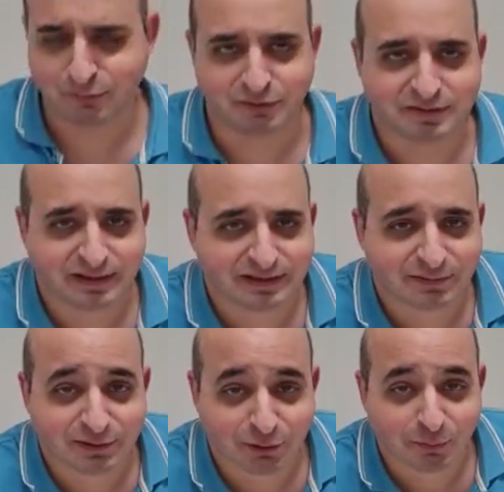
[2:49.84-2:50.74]
one side, they
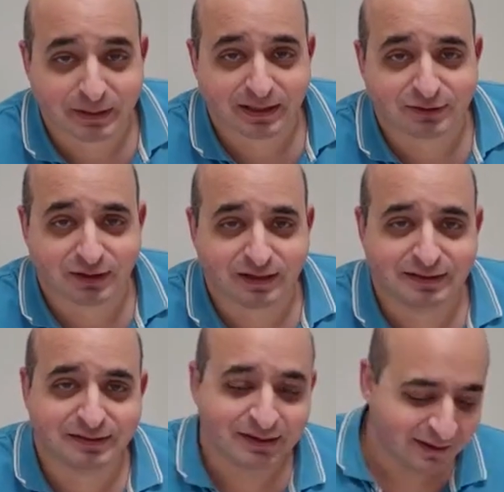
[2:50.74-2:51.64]
will not be getting
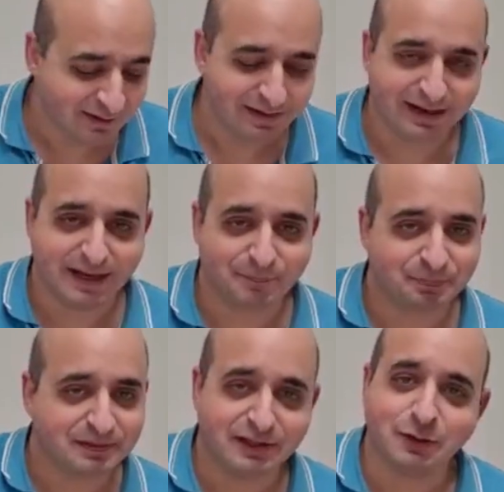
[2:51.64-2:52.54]
tried. They
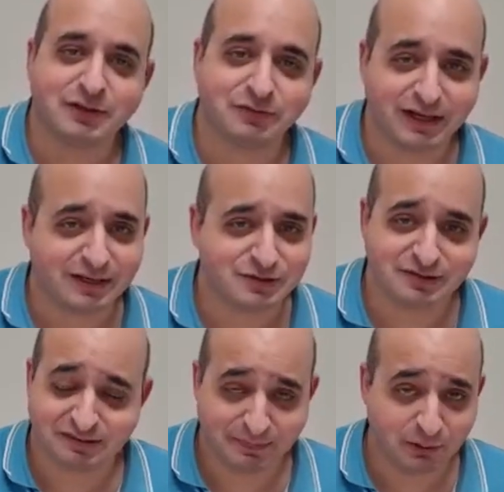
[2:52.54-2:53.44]
looked fresh,
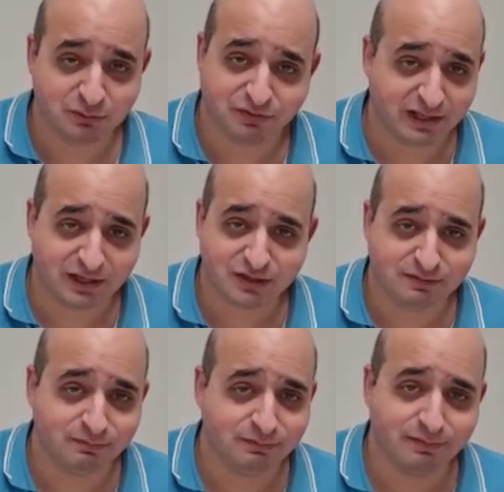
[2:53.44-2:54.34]
they smelled
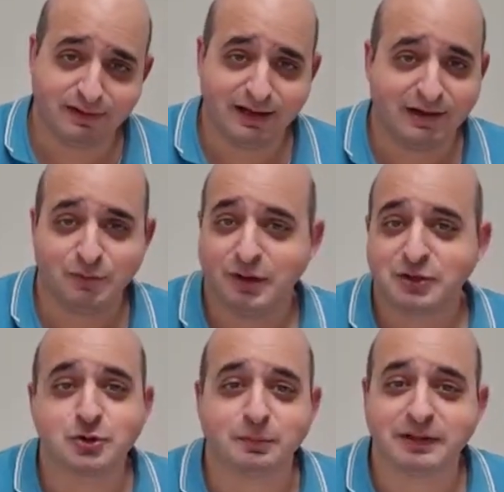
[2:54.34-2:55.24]
fresh. I will
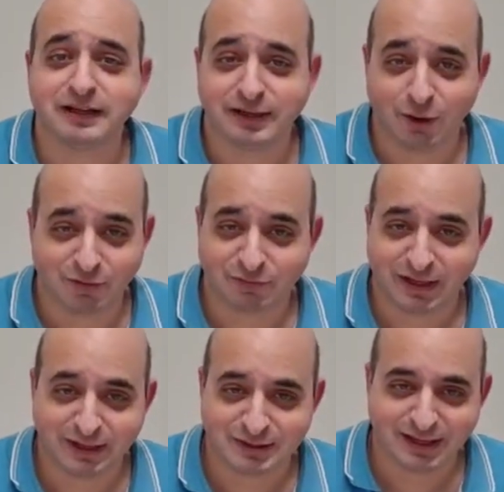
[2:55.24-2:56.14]
assume that they are
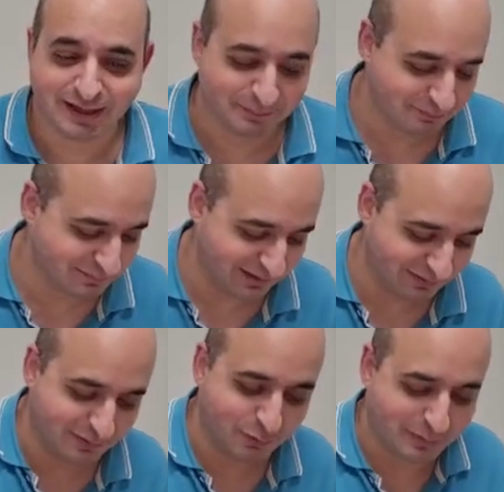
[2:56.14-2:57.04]
fresh,
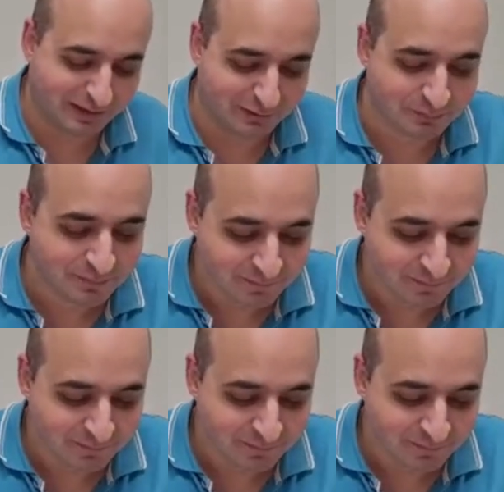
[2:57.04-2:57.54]
definitely won't be eating them.